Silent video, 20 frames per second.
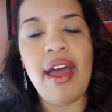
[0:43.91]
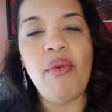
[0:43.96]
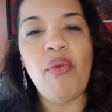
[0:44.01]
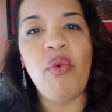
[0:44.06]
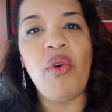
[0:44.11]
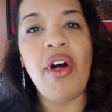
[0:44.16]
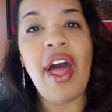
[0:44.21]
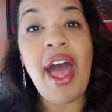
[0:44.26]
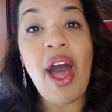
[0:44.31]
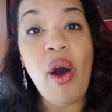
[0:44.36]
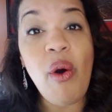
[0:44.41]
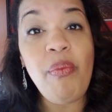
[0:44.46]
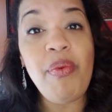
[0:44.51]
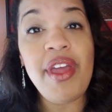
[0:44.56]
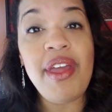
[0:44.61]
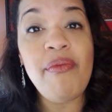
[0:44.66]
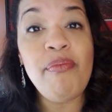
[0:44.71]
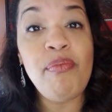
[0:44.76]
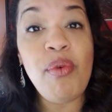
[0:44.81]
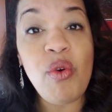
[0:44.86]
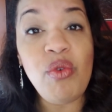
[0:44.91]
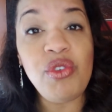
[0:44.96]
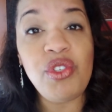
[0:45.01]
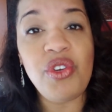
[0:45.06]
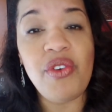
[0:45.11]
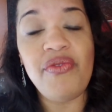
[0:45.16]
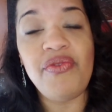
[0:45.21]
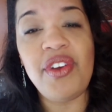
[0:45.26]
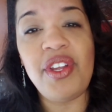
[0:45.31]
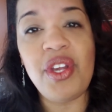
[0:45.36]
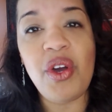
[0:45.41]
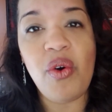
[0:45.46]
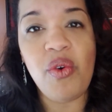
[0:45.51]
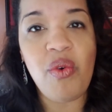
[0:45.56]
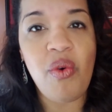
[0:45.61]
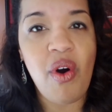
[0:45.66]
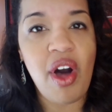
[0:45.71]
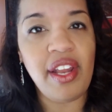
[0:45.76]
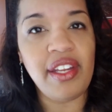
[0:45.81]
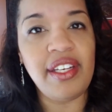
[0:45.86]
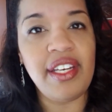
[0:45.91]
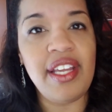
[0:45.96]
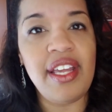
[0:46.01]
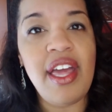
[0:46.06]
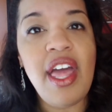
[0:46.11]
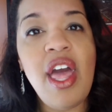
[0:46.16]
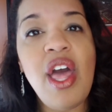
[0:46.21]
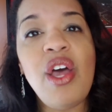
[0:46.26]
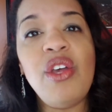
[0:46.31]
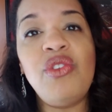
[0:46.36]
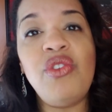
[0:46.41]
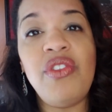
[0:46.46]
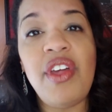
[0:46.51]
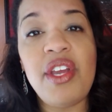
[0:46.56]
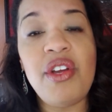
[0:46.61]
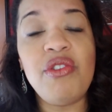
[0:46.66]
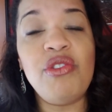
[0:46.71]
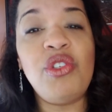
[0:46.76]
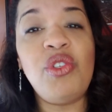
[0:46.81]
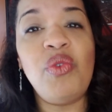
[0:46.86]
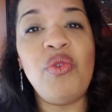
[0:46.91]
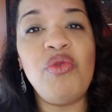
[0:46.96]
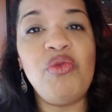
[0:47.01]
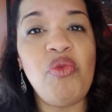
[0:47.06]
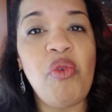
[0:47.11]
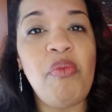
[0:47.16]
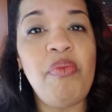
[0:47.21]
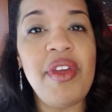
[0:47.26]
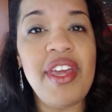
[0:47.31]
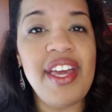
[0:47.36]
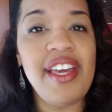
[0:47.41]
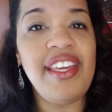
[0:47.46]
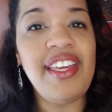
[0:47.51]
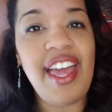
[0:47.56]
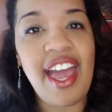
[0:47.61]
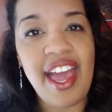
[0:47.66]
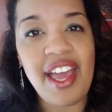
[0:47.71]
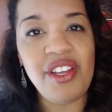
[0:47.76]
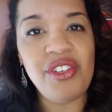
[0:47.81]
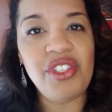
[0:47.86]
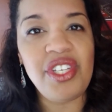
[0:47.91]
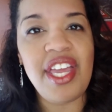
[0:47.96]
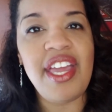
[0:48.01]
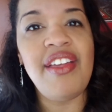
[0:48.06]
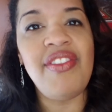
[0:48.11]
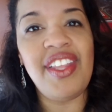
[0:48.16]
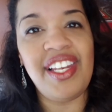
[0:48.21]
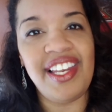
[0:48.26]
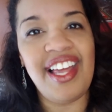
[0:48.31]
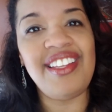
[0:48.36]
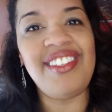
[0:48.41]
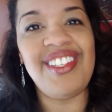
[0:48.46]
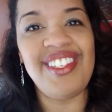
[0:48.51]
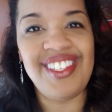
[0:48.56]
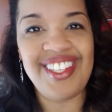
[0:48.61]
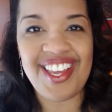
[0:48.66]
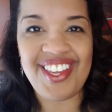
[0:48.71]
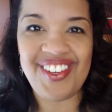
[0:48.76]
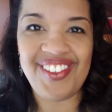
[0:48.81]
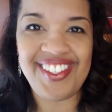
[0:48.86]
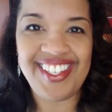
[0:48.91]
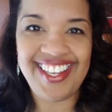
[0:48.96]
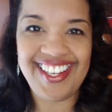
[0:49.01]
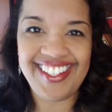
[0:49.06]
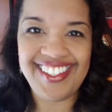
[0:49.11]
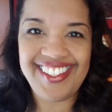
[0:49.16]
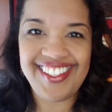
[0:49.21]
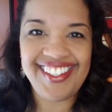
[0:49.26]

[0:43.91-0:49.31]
will help boost your video quality so that your students will be engaged in the lessons that you teach.